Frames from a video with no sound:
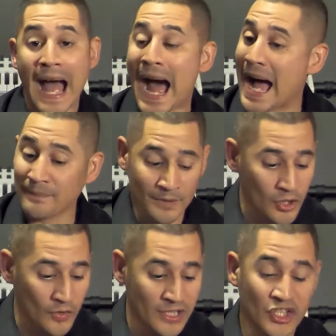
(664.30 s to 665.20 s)
I'm
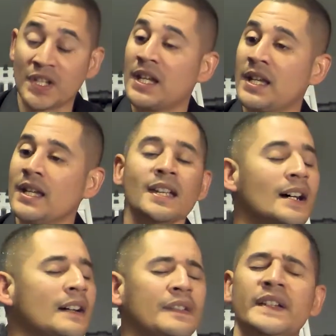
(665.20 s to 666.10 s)
gonna see
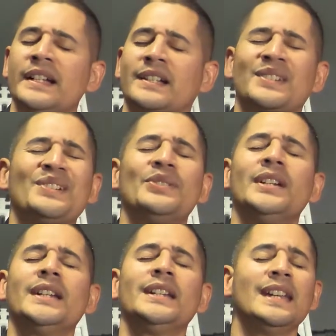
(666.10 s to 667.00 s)
a
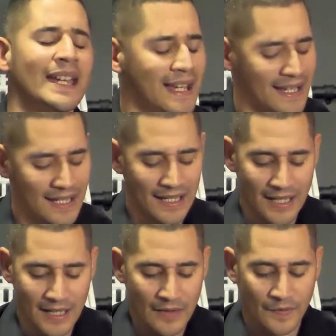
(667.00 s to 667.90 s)
victory.
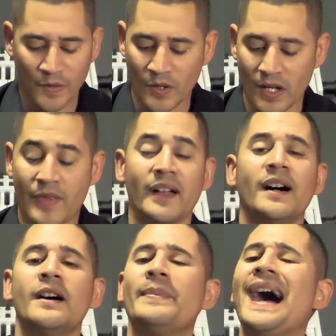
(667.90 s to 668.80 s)
For
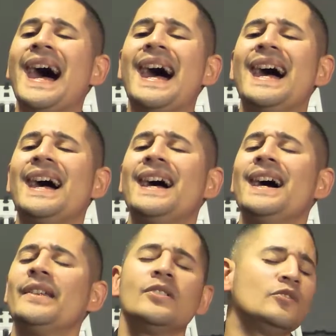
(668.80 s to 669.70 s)
the
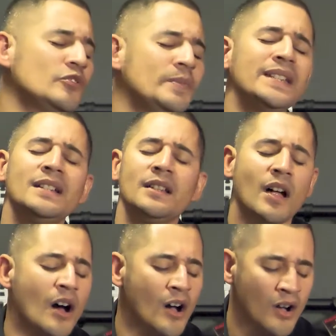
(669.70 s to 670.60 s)
battle
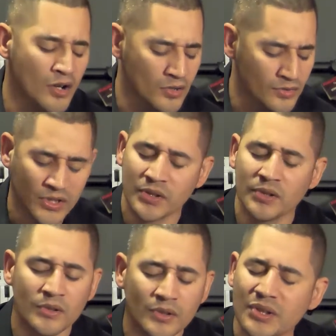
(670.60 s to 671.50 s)
belongs to
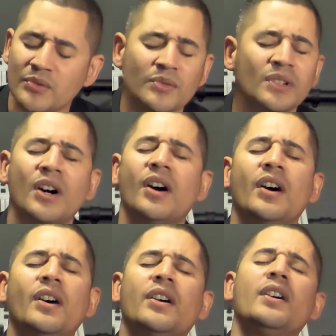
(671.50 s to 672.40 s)
you,
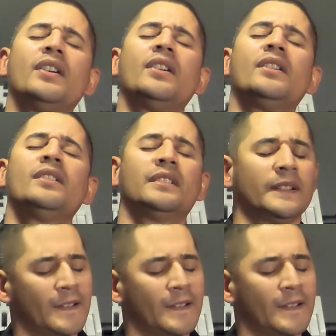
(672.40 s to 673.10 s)
Lord.